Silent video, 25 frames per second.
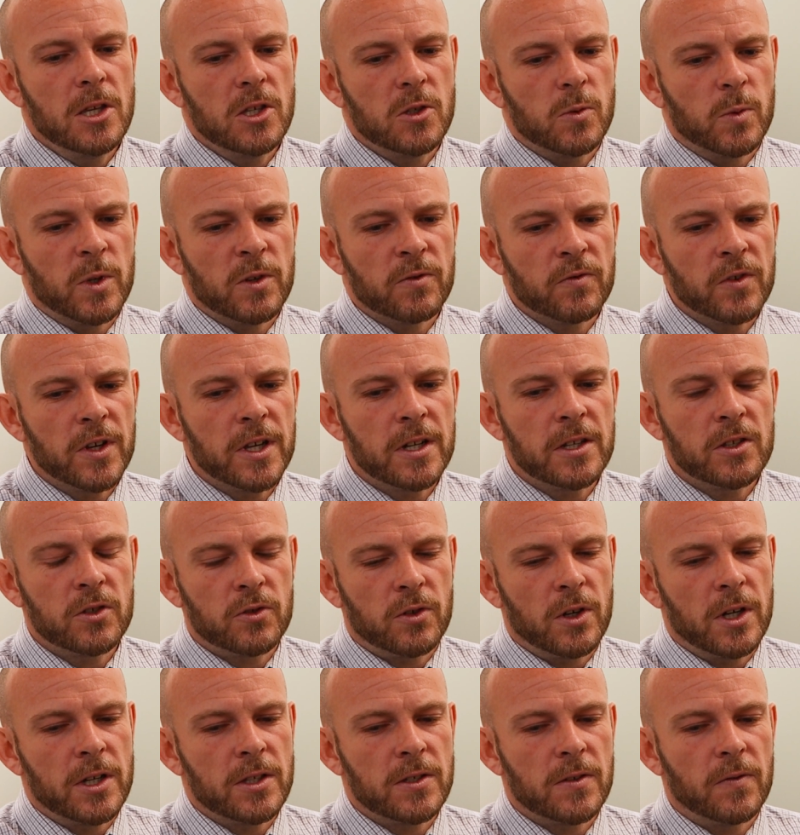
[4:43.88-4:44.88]
So we're really
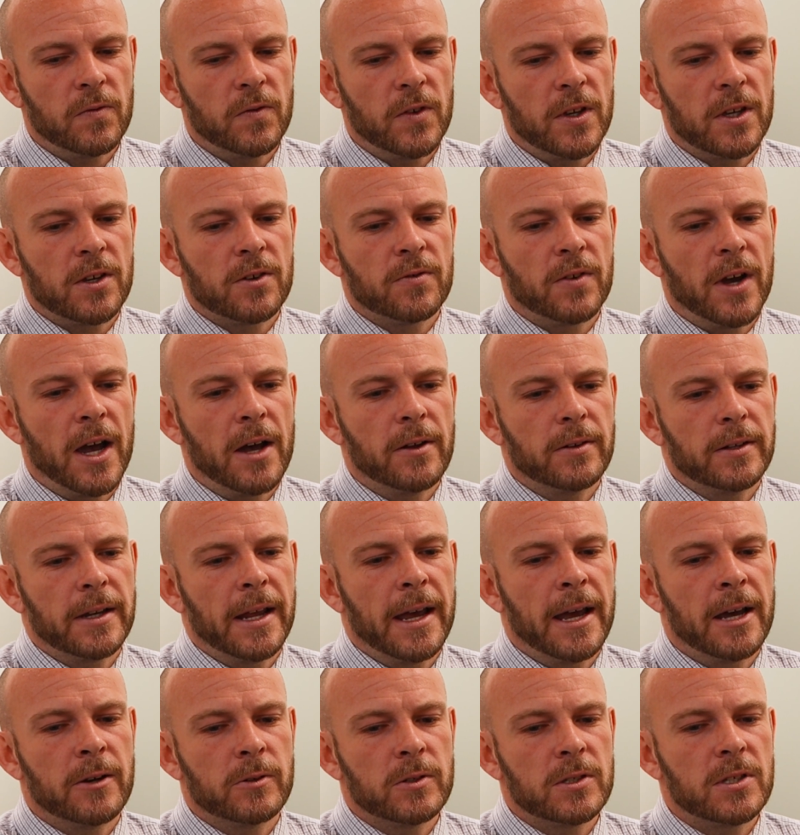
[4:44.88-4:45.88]
trying to figure out
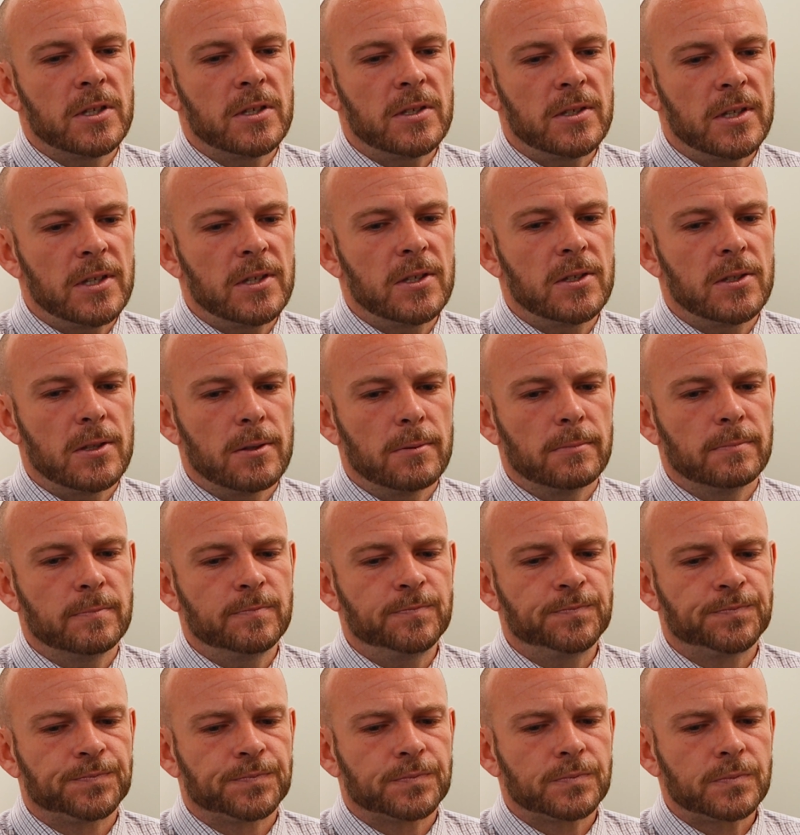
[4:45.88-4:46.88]
now as a
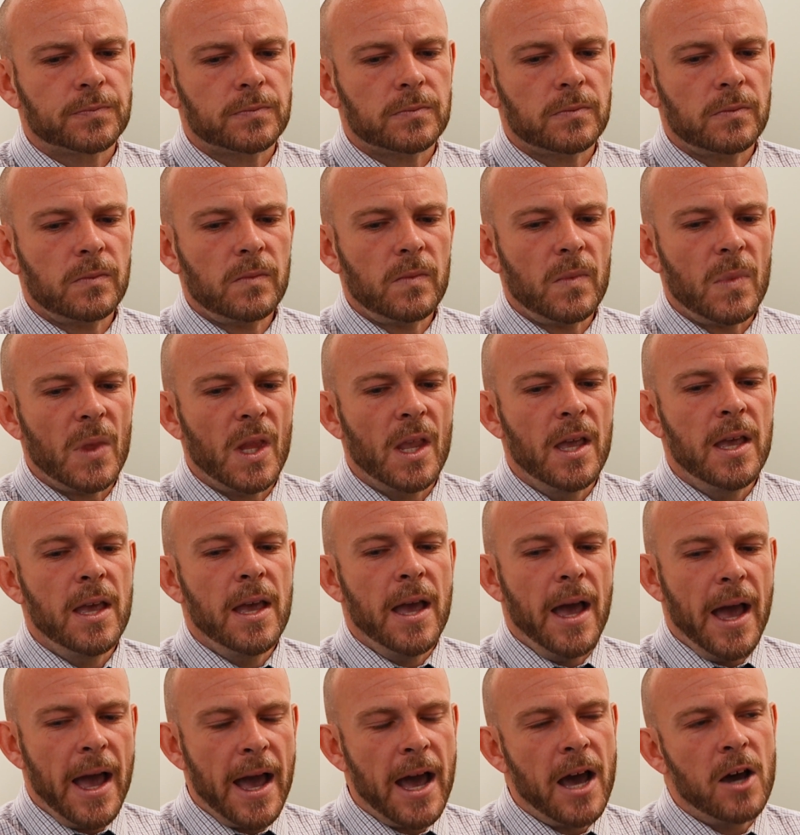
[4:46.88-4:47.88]
system
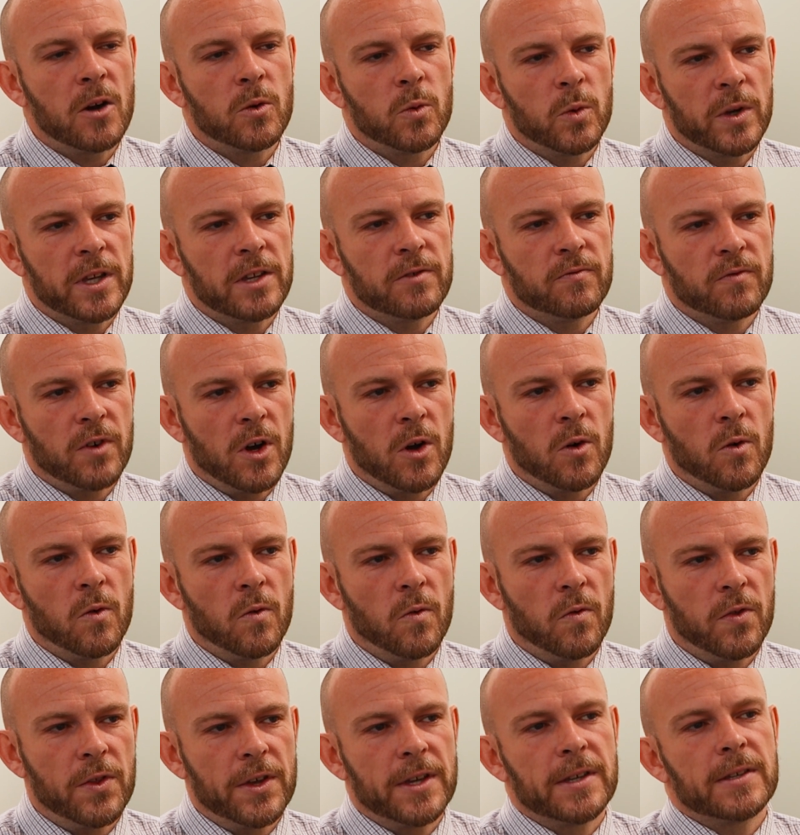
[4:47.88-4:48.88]
how we
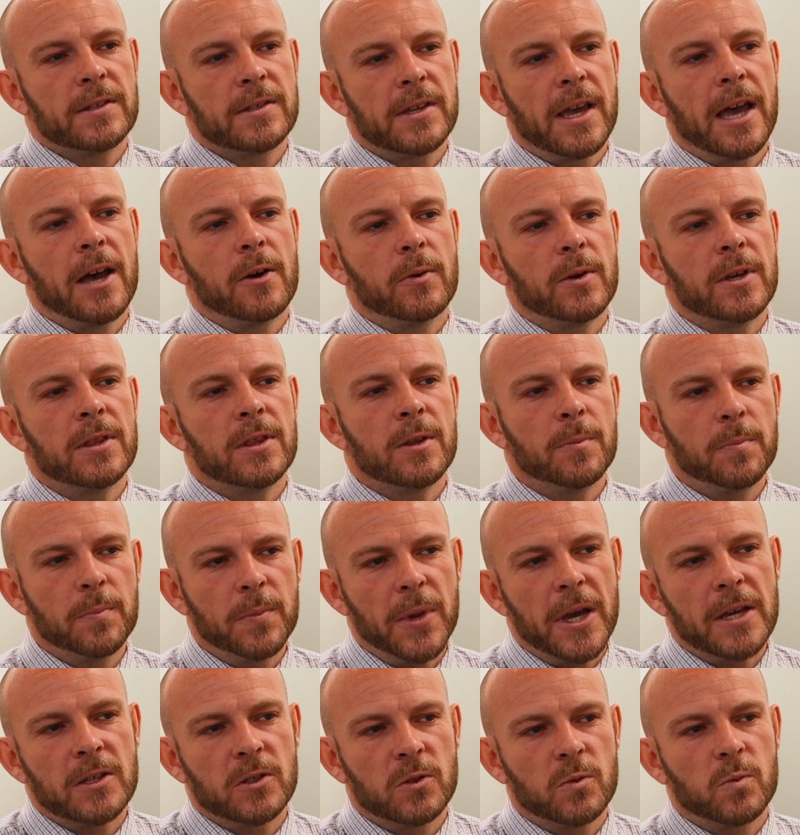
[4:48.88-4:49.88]
roll things out in the
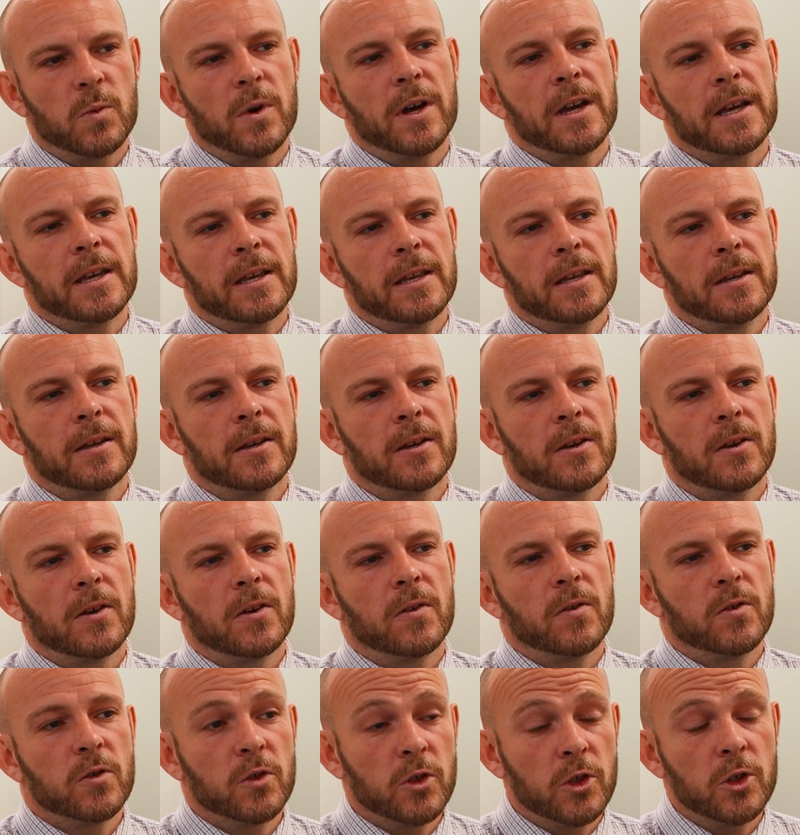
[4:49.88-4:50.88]
best way,
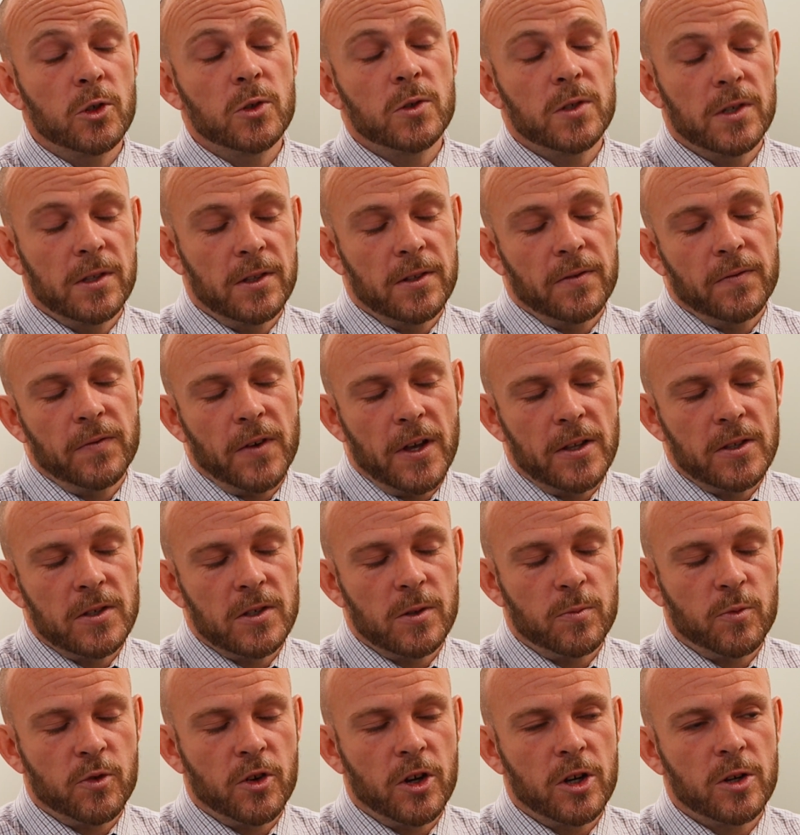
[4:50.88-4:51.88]
using the
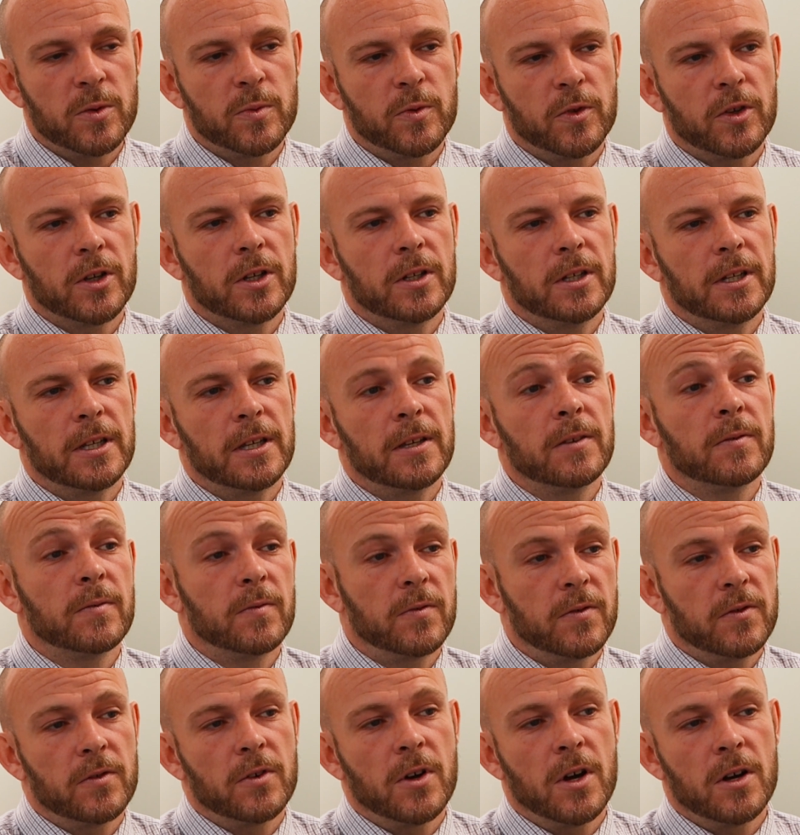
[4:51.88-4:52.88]
funds appropriately
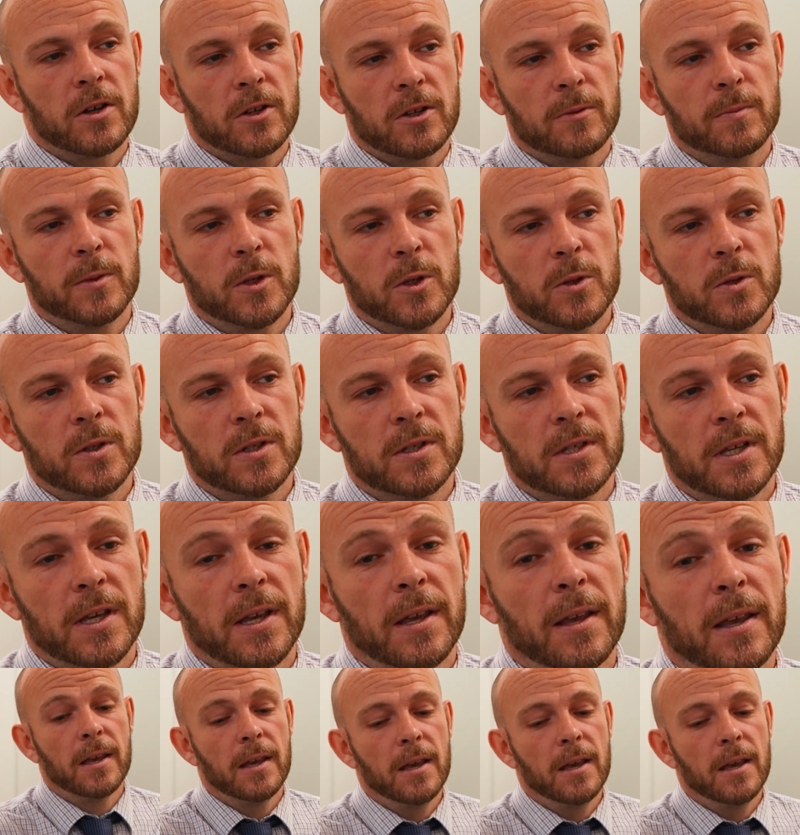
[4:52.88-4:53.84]
for our community.